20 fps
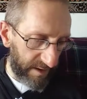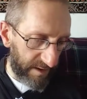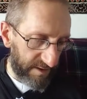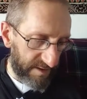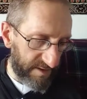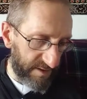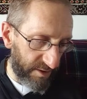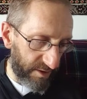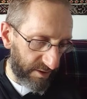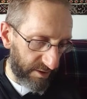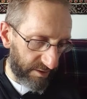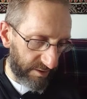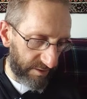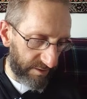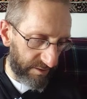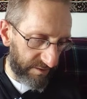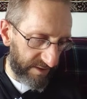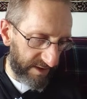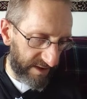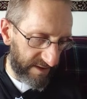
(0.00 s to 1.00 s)
So
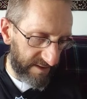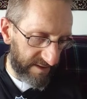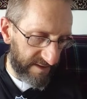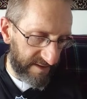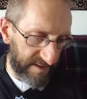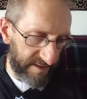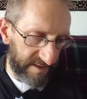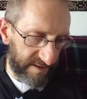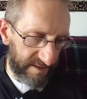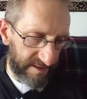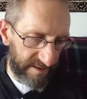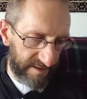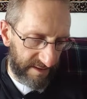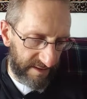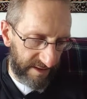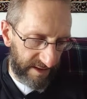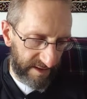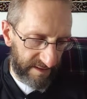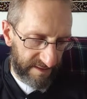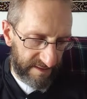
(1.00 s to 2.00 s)
that's
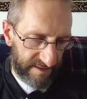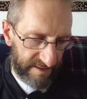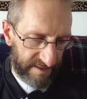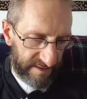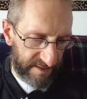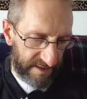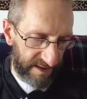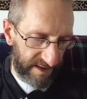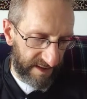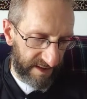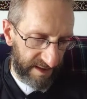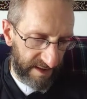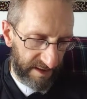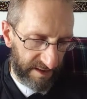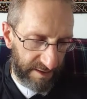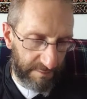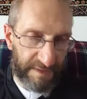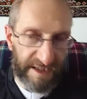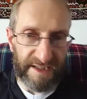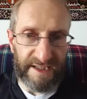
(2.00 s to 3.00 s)

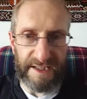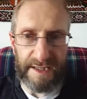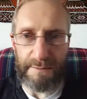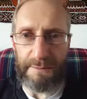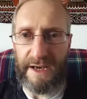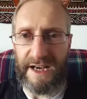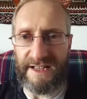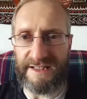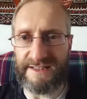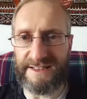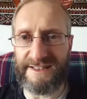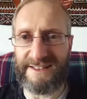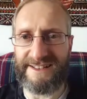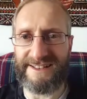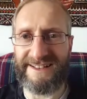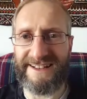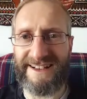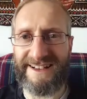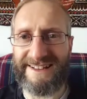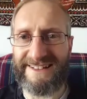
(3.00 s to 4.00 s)
the man in the mask